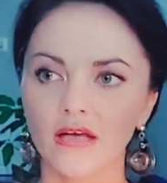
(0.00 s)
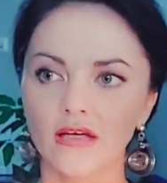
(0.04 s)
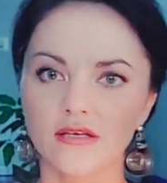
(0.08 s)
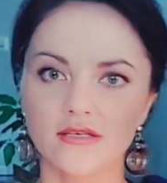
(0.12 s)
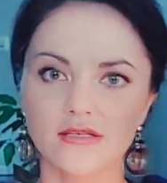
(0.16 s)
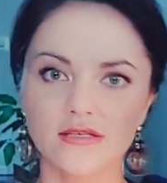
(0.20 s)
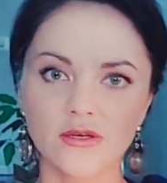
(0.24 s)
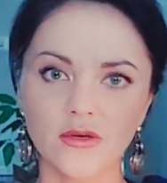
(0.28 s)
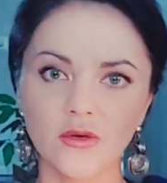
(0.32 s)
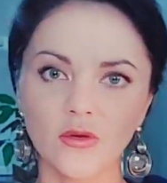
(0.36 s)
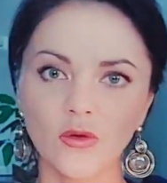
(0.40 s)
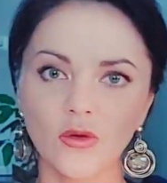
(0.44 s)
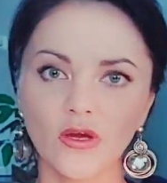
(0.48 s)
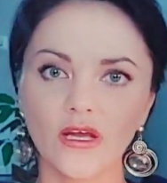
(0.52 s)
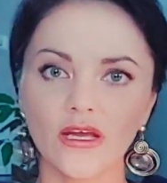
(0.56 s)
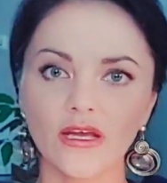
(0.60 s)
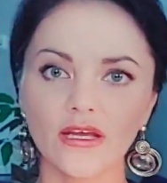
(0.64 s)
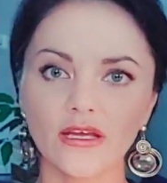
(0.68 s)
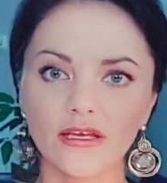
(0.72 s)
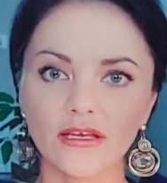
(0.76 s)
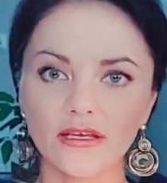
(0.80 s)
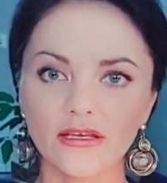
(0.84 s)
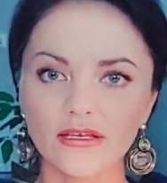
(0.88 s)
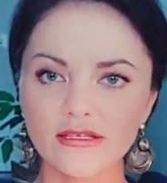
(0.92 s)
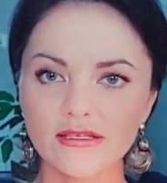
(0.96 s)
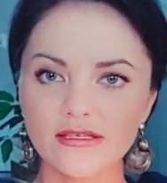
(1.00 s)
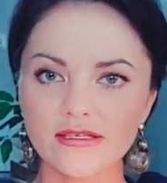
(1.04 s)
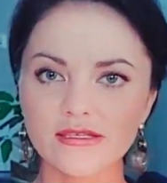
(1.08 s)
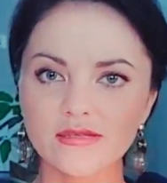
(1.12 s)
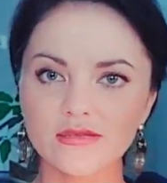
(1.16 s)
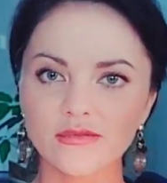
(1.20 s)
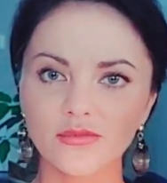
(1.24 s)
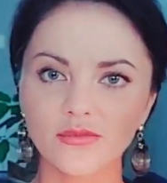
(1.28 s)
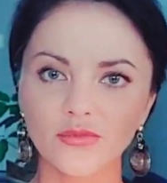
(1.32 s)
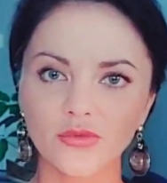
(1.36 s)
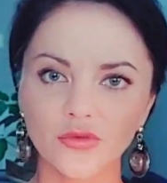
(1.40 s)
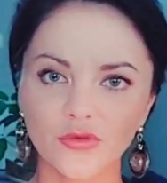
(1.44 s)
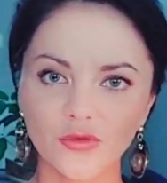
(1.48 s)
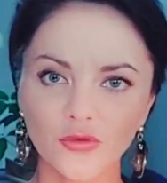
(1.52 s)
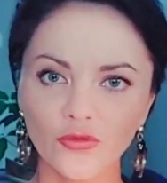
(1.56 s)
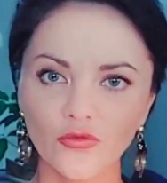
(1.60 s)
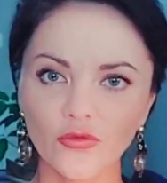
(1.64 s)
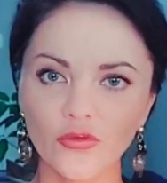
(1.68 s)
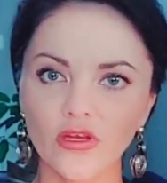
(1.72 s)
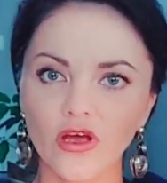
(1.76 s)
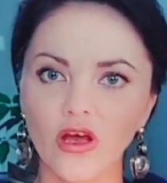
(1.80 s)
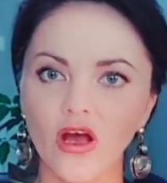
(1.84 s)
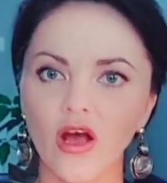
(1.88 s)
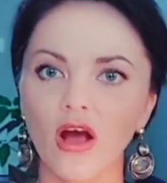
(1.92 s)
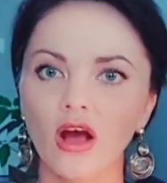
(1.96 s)
So it's
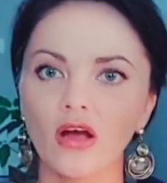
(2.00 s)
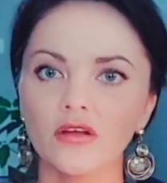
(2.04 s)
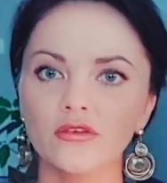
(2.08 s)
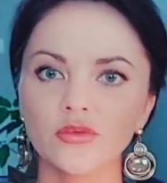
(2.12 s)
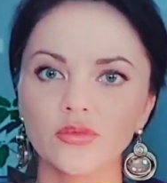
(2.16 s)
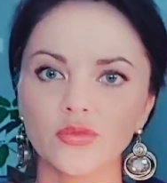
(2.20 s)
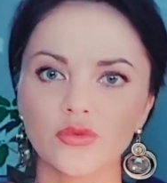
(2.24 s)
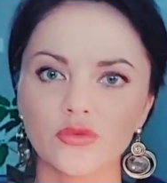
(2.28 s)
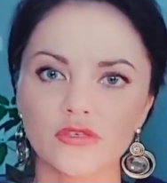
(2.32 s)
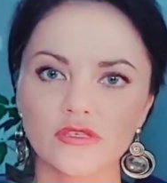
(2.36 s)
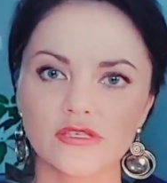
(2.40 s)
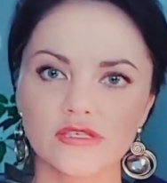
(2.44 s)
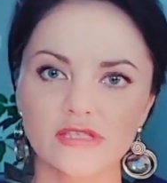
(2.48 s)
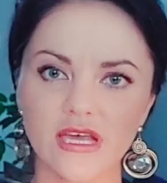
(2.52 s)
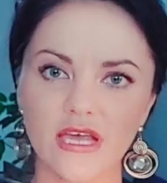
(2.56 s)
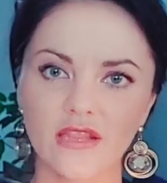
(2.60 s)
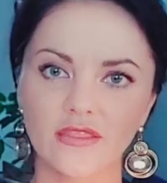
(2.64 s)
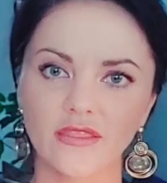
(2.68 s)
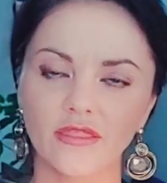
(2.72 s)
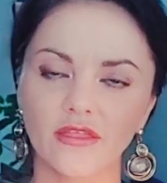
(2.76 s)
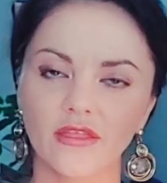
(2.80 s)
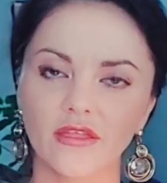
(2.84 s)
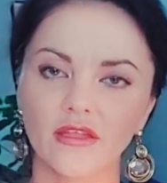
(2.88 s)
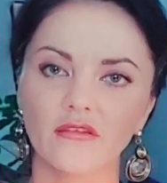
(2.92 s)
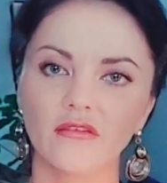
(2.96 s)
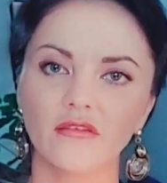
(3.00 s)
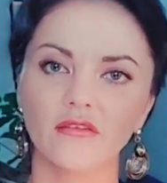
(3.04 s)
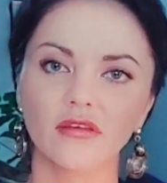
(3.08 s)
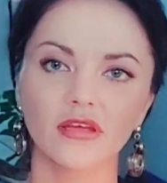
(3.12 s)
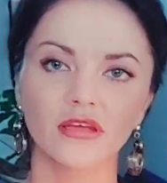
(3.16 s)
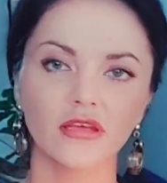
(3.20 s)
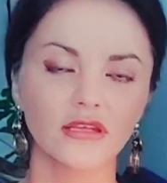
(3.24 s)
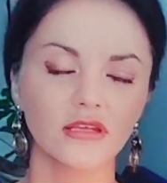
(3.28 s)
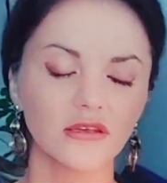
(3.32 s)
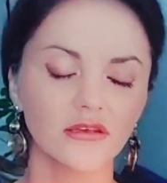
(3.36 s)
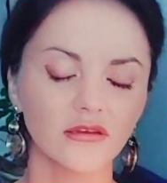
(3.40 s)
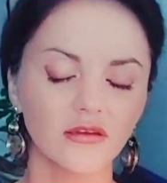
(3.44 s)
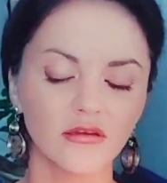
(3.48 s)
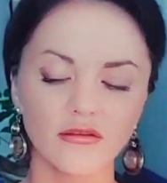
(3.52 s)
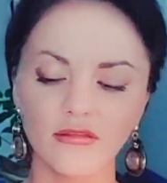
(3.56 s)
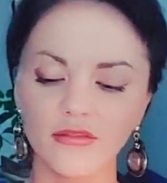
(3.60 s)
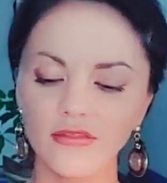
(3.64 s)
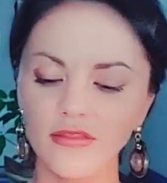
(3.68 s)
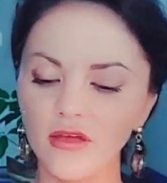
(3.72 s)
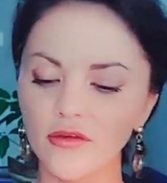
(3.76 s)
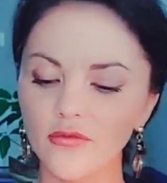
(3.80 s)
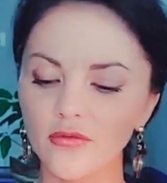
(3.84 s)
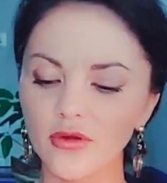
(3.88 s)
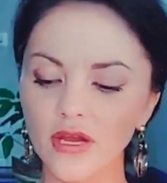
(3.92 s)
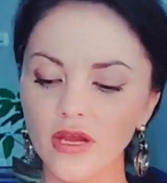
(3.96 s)
proven one hundred percent that
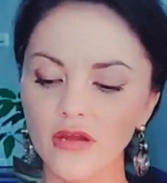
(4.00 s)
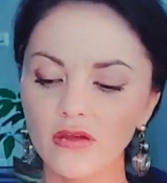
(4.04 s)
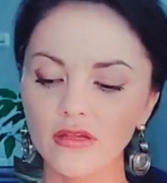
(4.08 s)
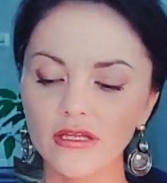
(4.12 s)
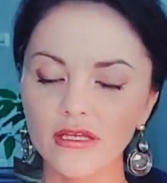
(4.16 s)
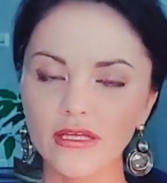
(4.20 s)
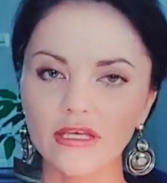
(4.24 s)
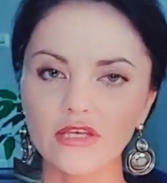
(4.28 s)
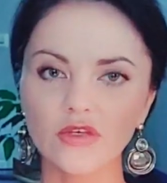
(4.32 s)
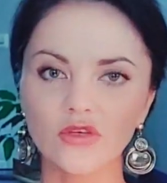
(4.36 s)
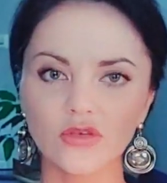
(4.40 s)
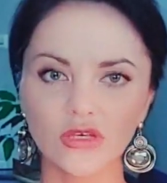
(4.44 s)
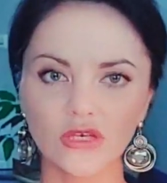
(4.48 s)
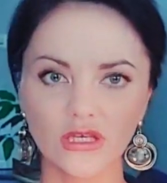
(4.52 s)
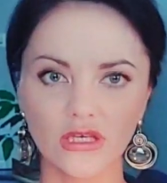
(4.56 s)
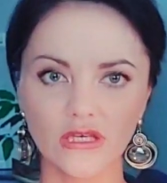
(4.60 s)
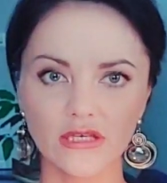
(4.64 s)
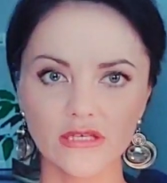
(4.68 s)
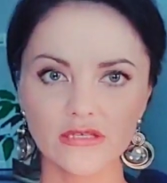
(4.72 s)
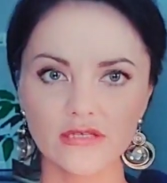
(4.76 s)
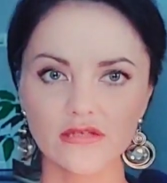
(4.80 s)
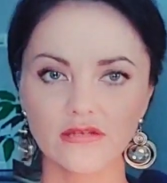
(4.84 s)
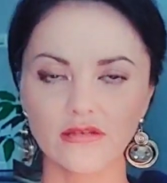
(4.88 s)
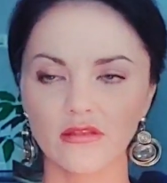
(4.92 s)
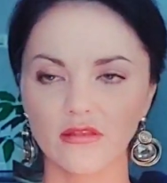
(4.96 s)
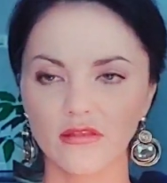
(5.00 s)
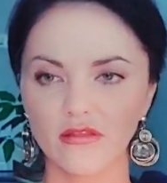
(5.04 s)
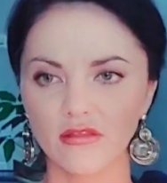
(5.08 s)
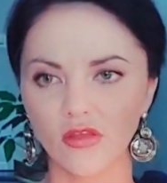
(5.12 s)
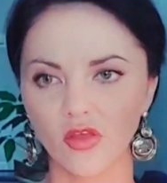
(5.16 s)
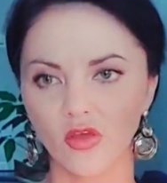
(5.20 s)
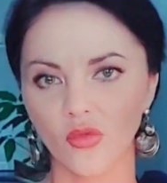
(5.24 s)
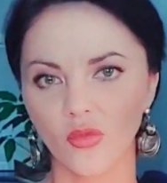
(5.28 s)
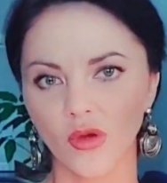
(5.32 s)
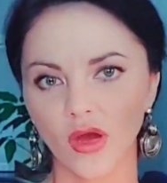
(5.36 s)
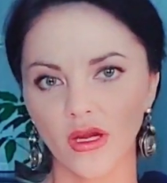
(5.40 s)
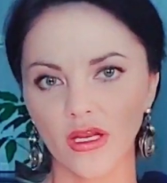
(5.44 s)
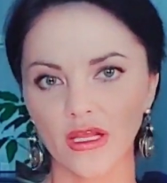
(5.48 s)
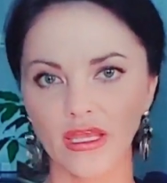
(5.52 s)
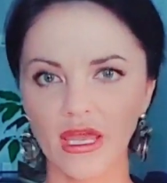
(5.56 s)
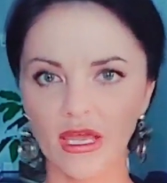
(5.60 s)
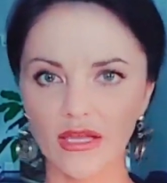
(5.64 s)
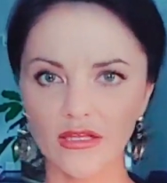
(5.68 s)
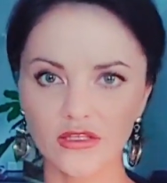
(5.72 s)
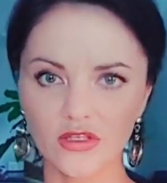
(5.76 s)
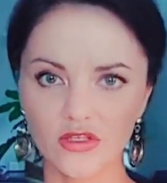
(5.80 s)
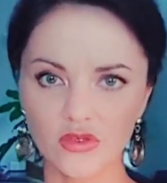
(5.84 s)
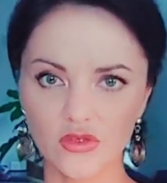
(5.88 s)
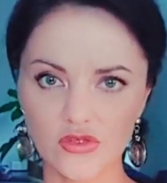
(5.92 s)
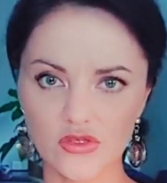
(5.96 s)
the rarely you eat, your body
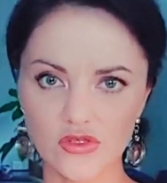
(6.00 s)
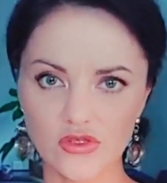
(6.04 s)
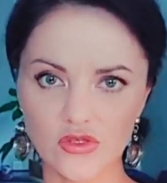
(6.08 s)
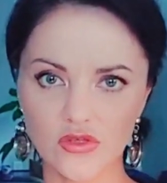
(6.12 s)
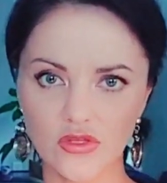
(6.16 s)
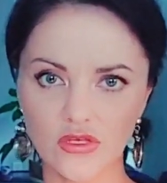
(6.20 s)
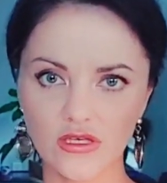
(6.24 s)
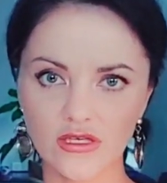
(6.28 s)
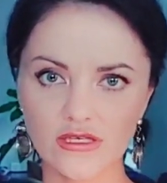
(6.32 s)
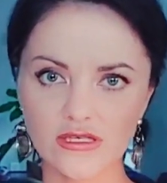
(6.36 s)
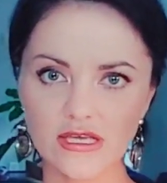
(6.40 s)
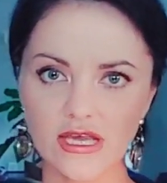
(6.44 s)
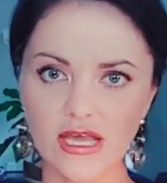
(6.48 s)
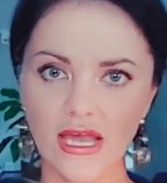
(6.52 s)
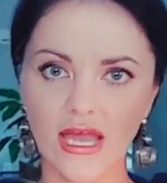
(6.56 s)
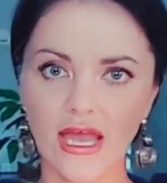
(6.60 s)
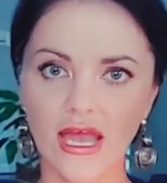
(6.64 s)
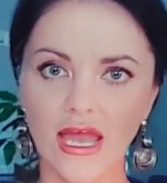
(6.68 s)
gets used to this,